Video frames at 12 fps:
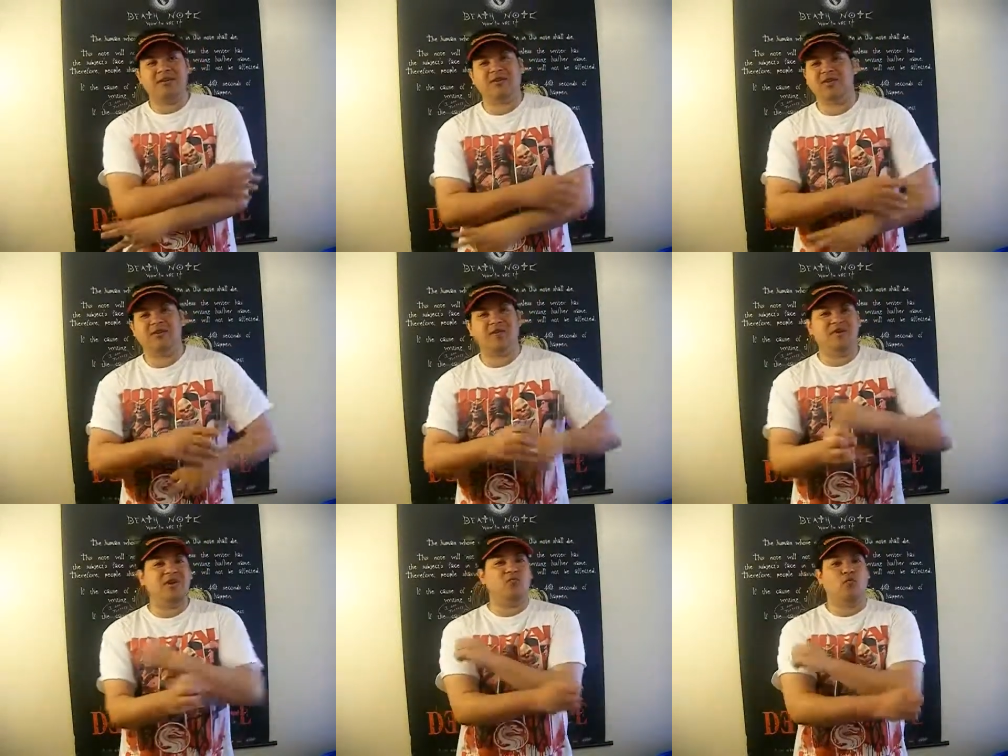It's going to be
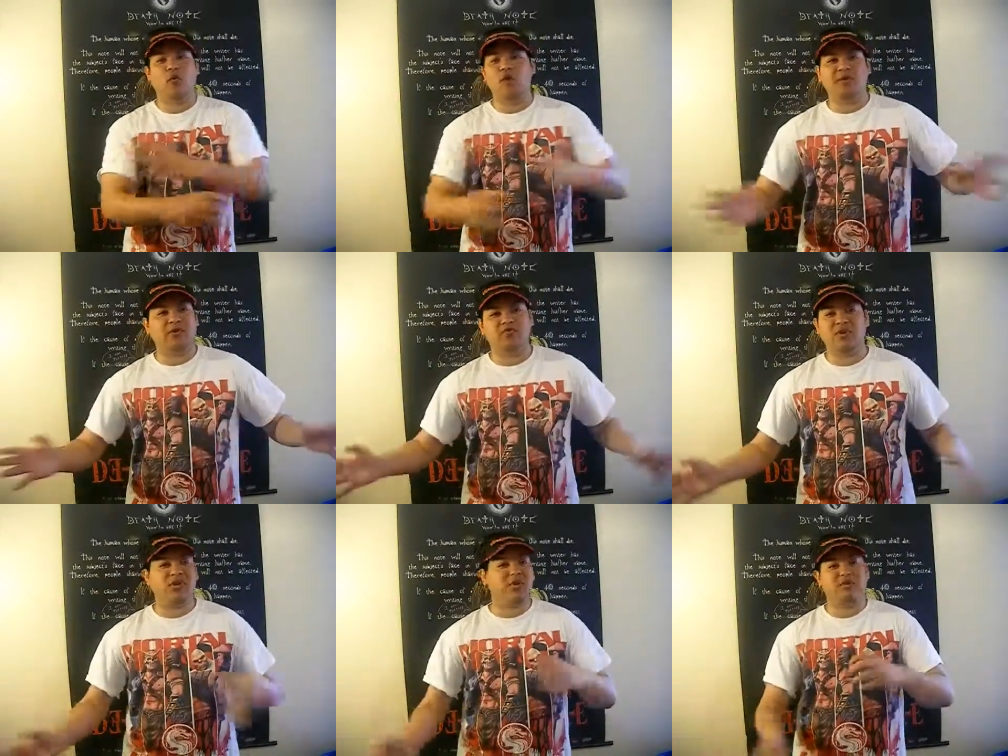a big war
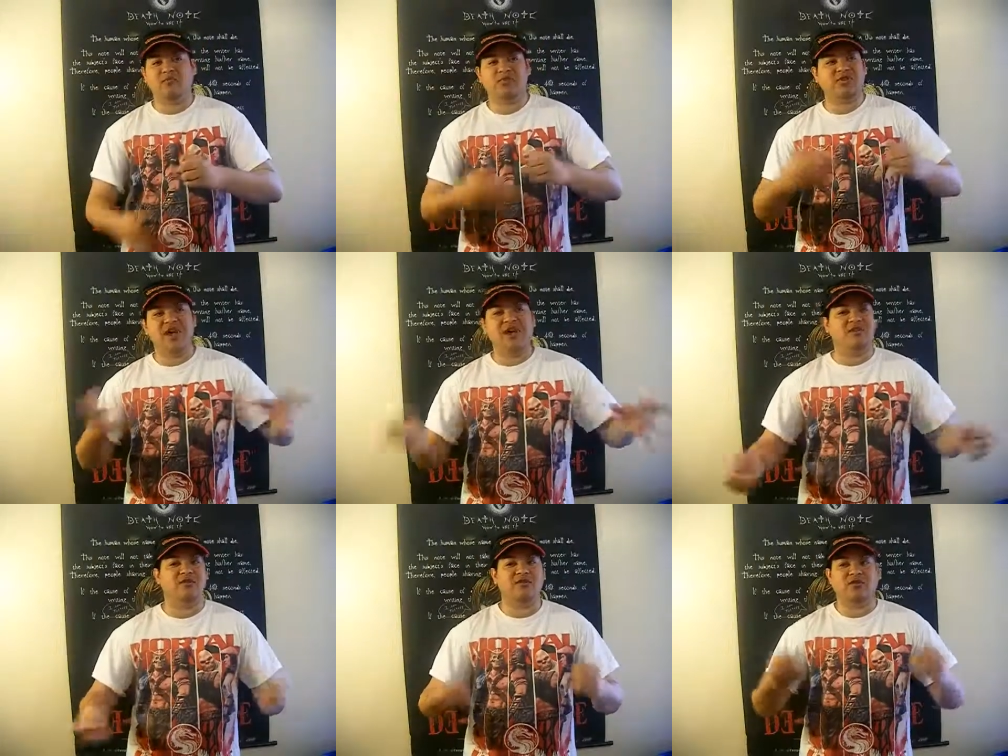between, you know,
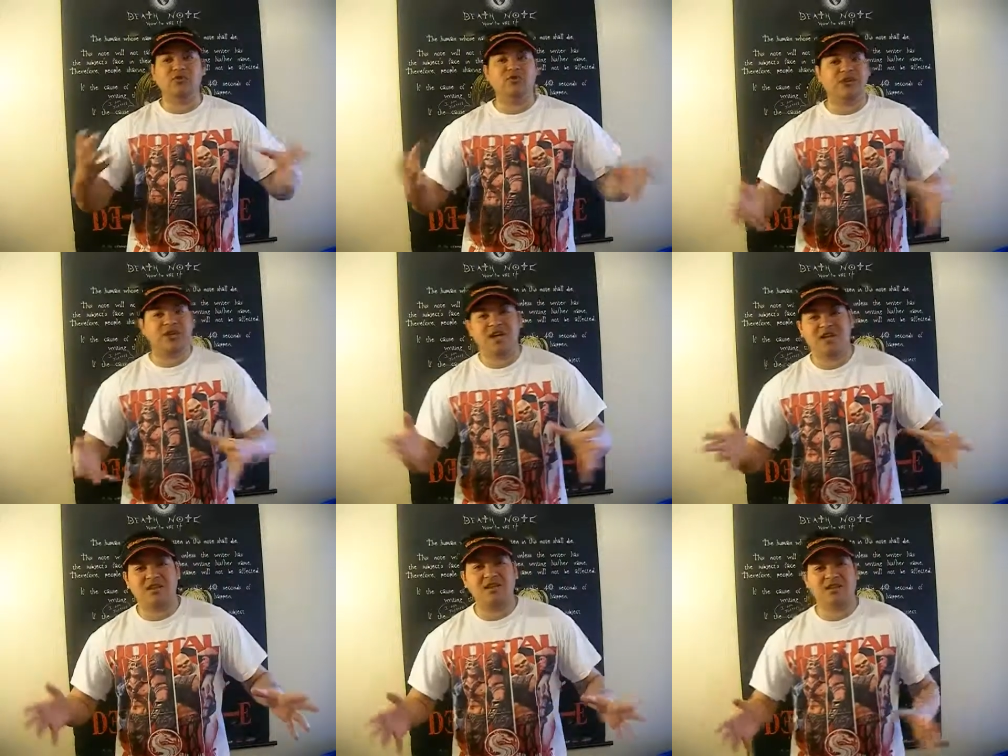Poseidon and Zeus and
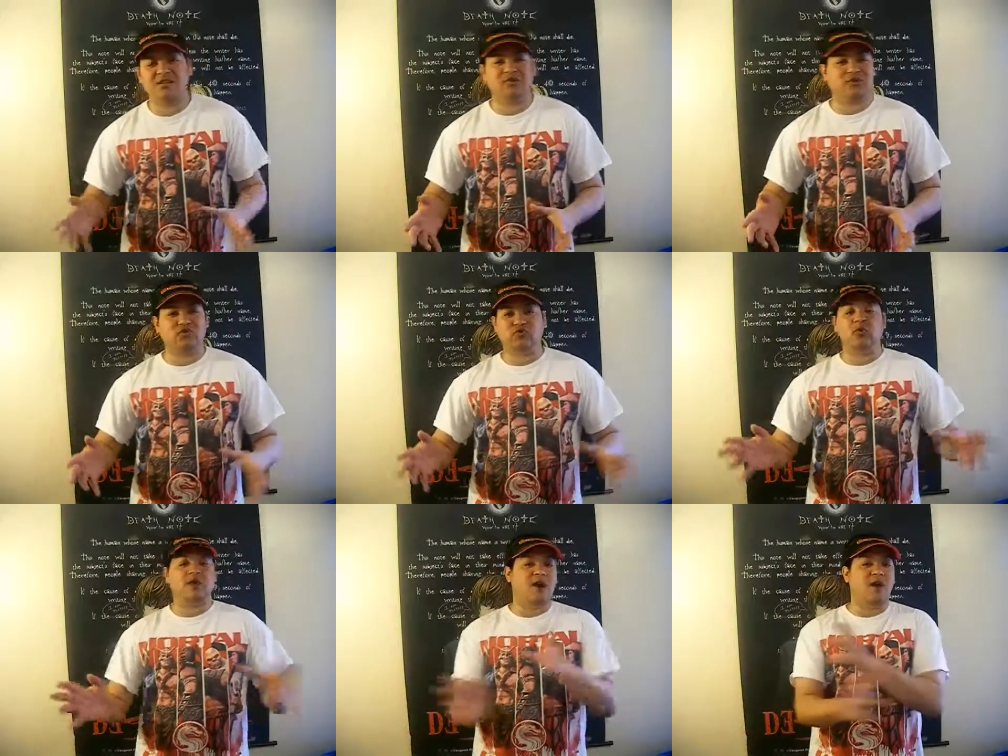Hades. He'll
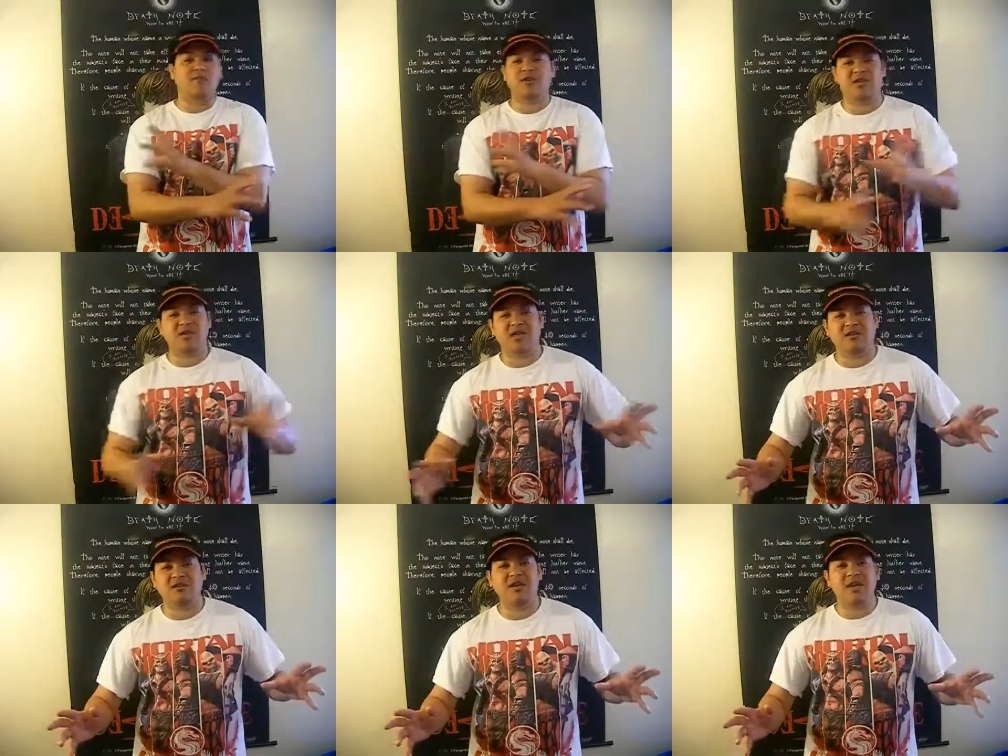destroy
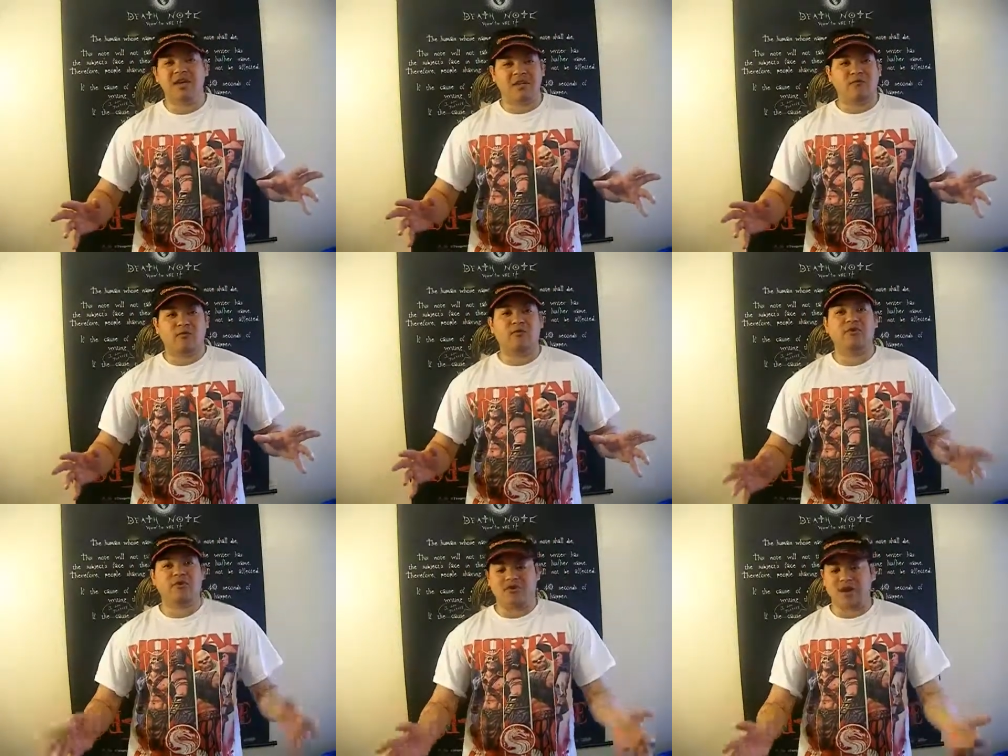everything, and of
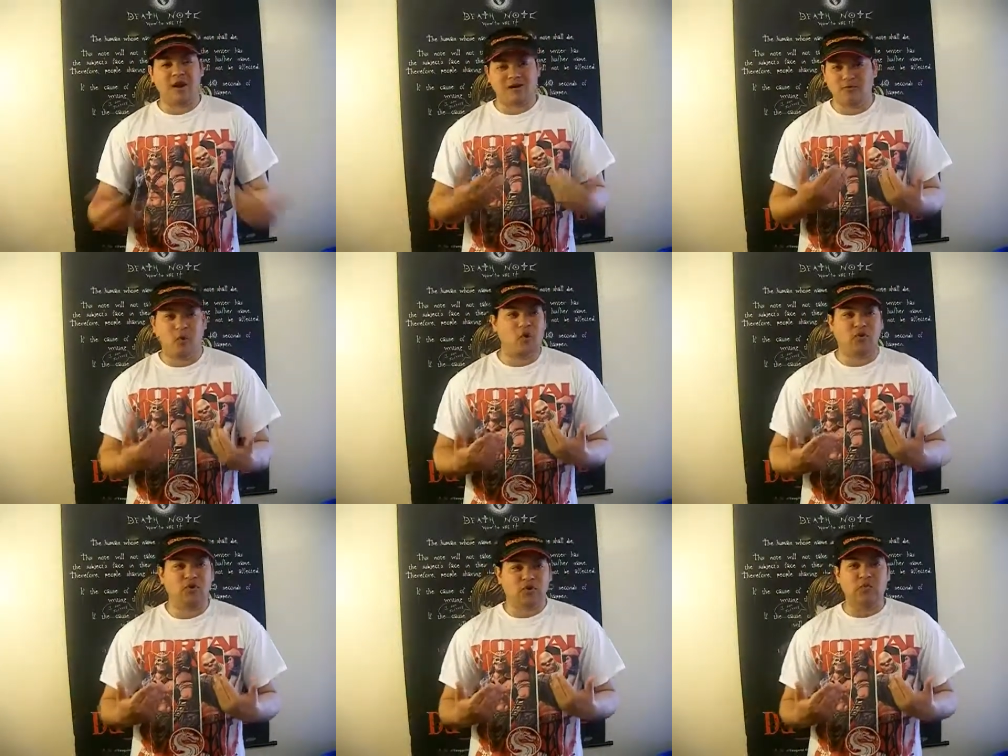course our
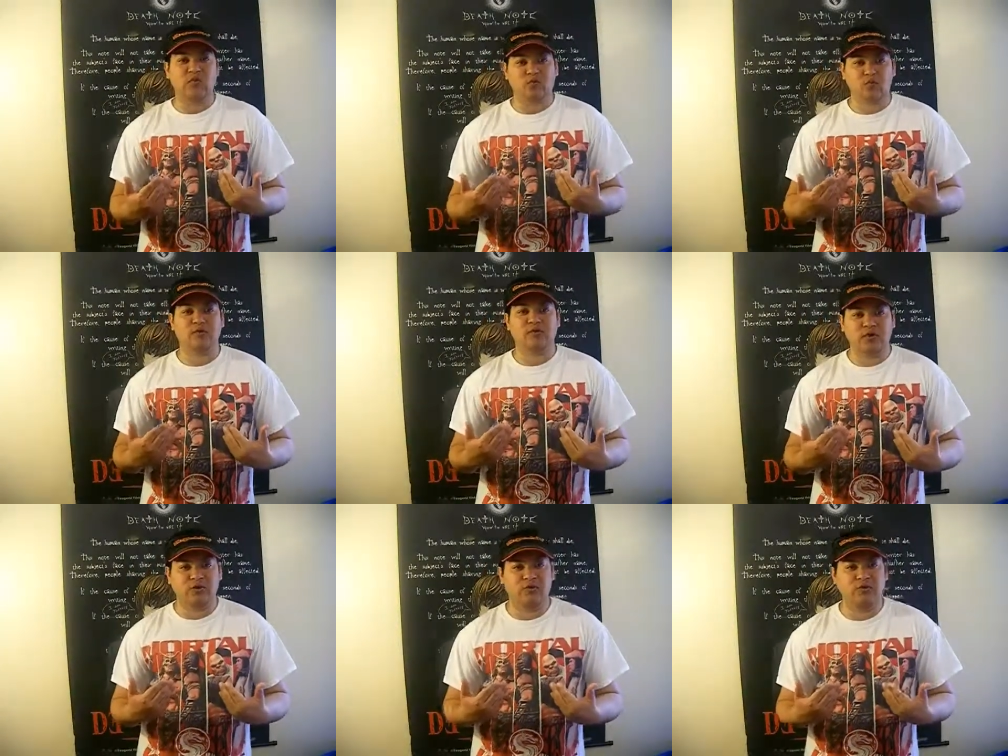normal human
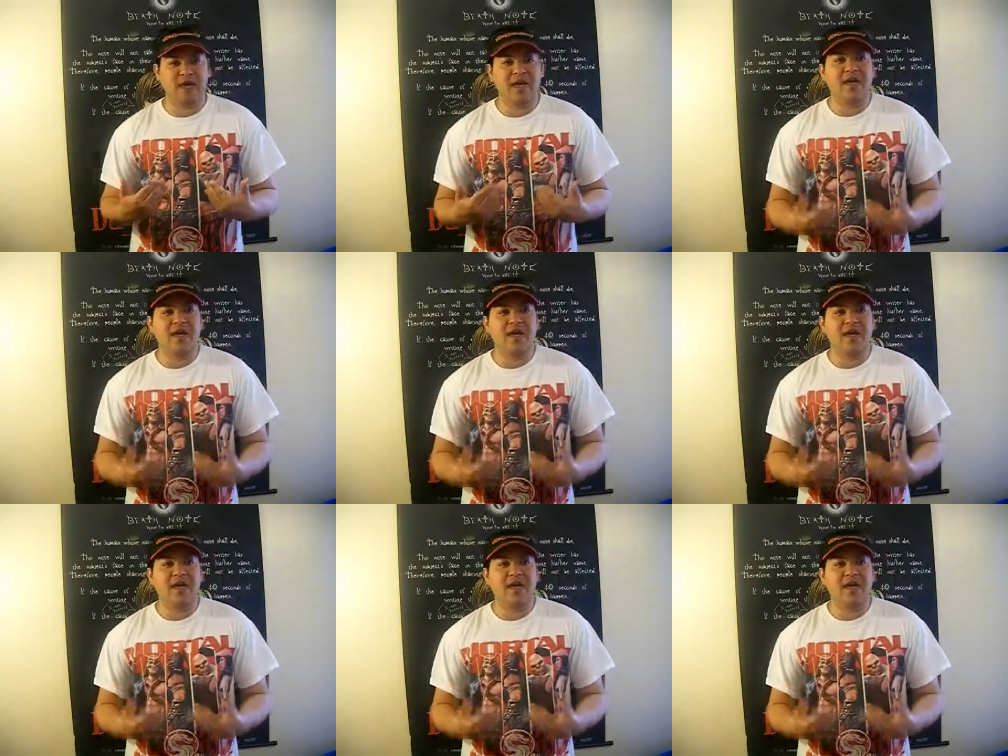world too.